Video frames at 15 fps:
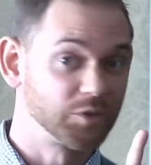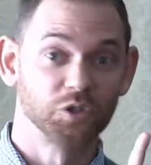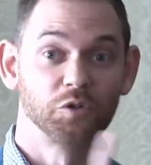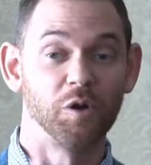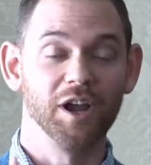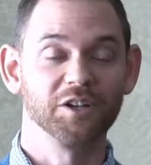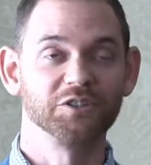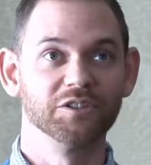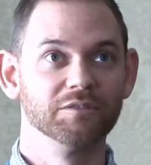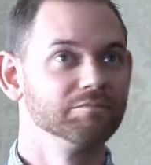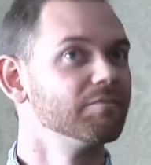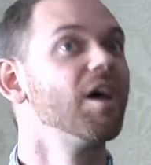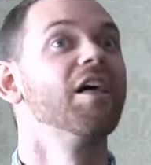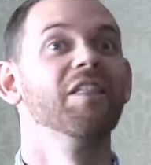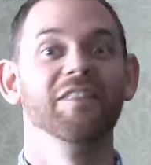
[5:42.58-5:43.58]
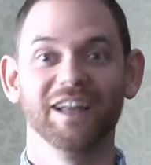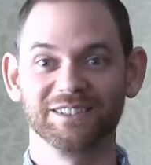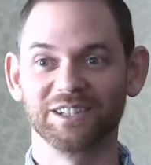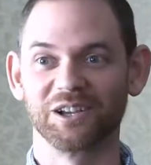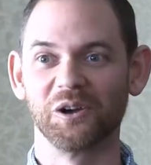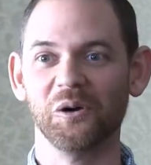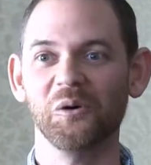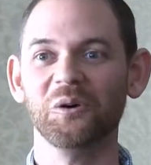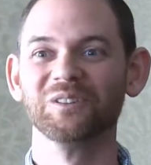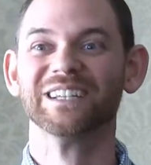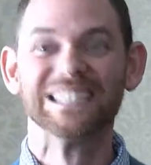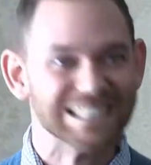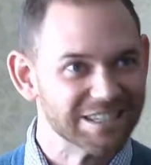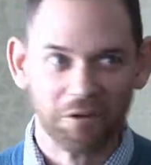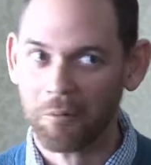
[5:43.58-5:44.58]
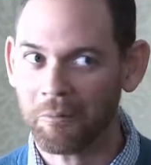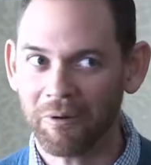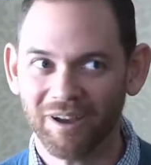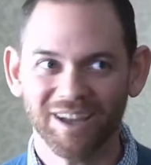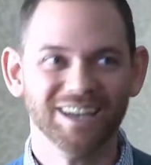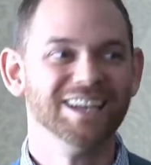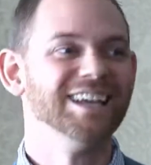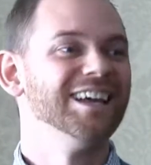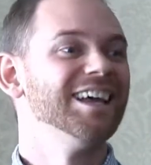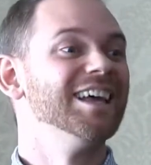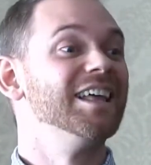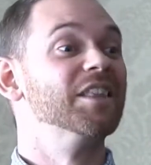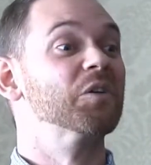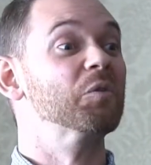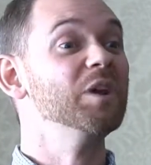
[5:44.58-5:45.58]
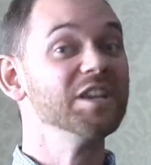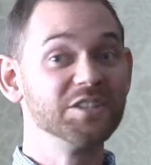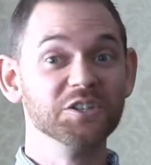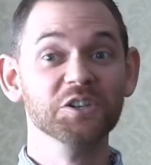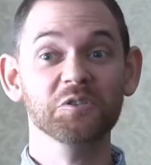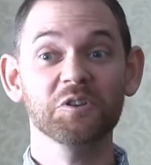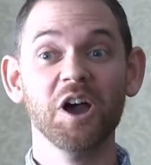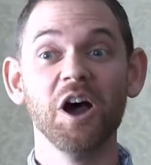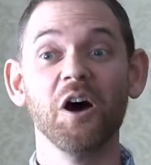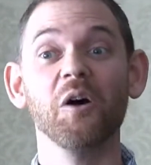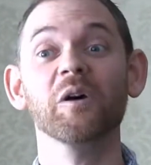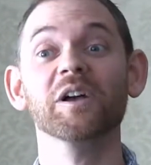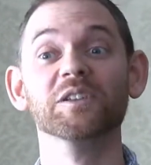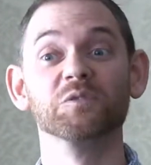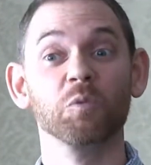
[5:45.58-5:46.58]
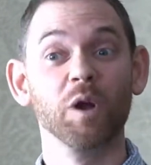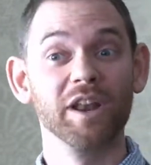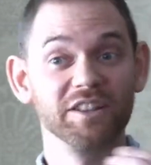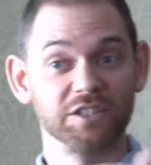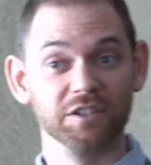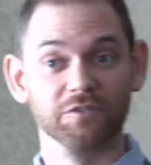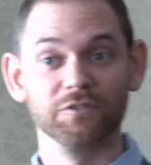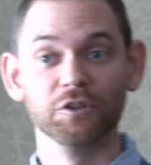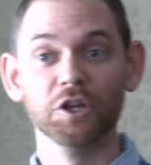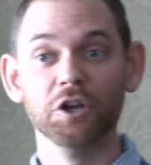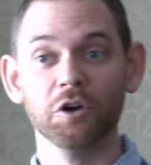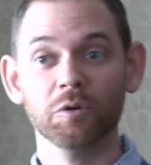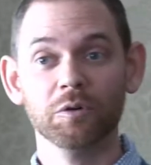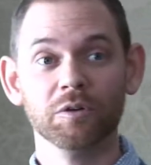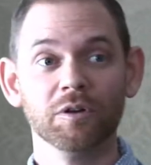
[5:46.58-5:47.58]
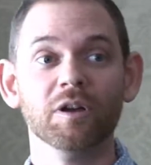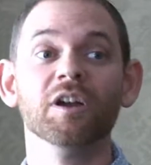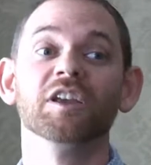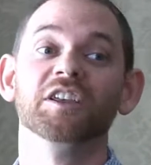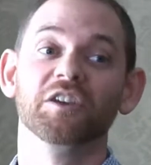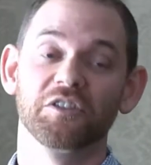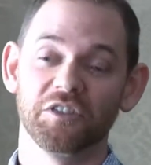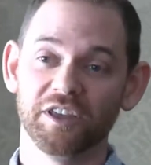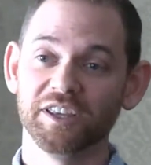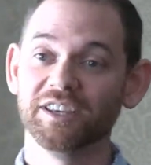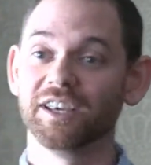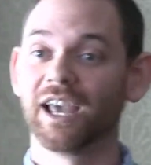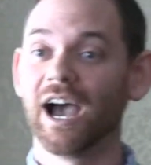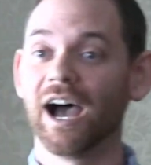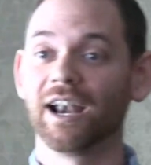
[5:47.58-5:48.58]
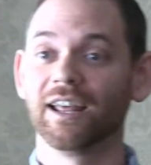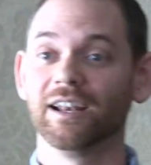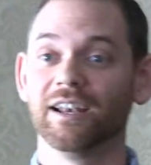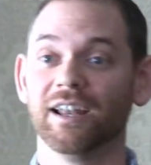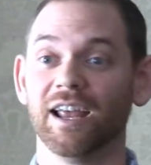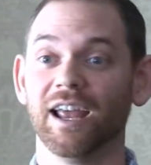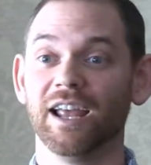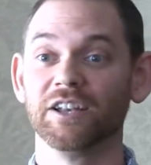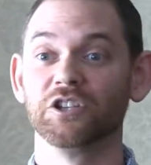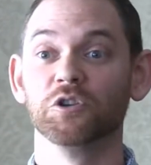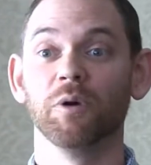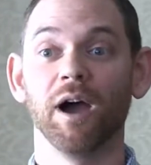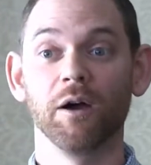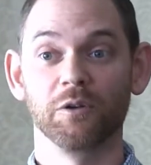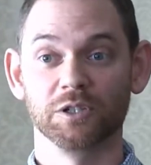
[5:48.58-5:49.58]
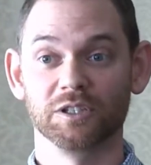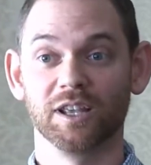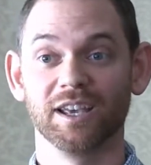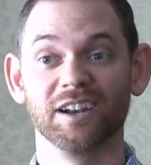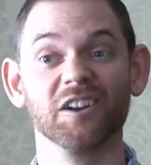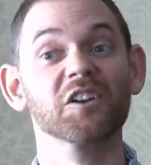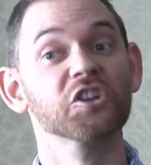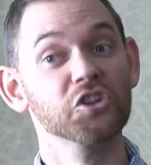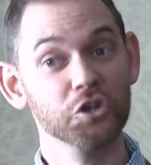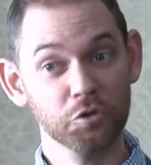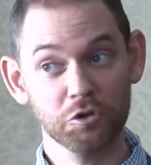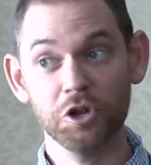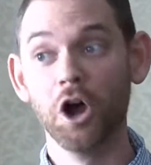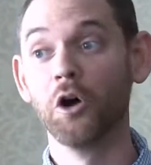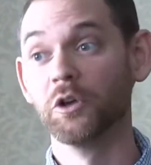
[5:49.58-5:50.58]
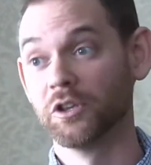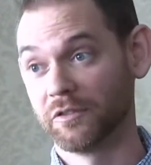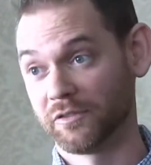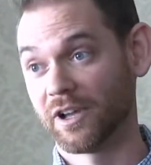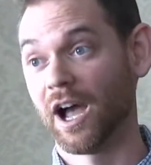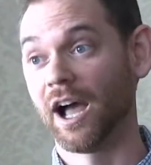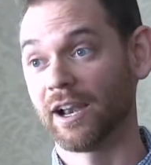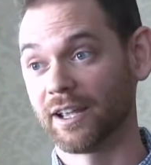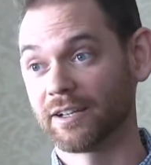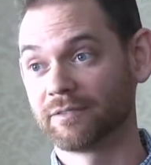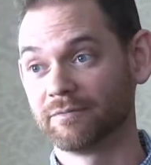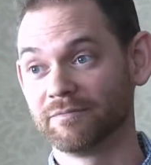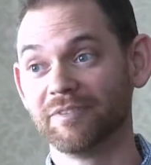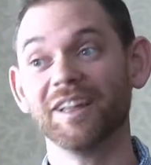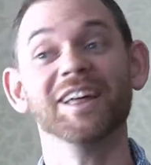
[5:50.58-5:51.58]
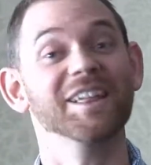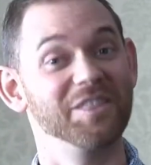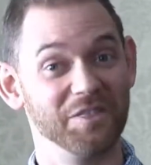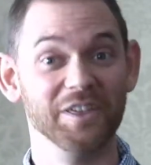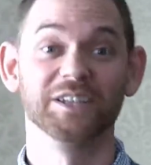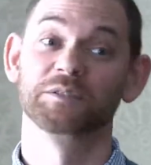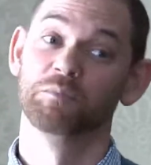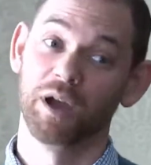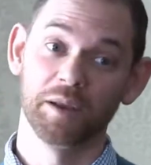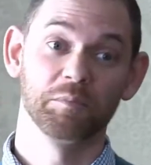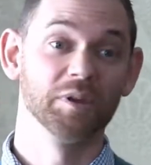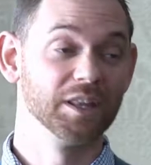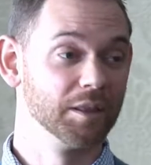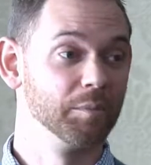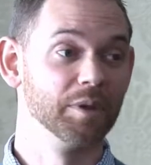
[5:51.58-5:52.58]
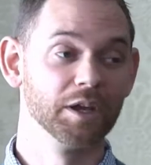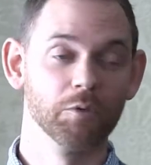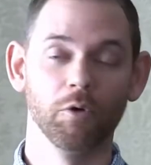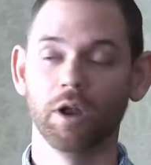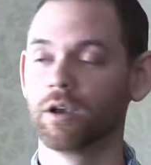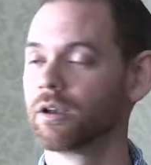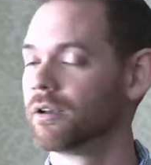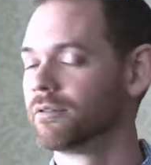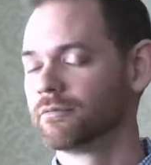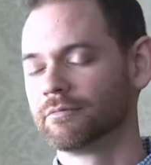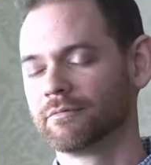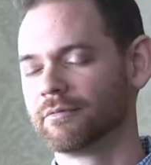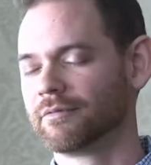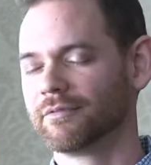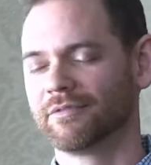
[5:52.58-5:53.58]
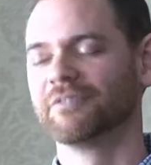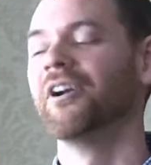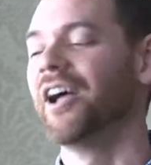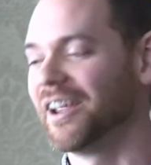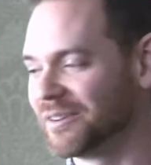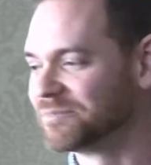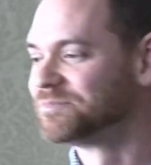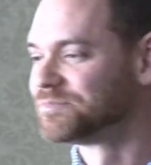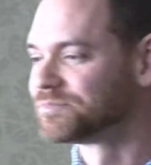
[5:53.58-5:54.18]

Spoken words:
Correction, that's a cold. The reason you know is when it's the flu, you think you got it, and 2 hours later, you know you've got it. This might be the big one, right?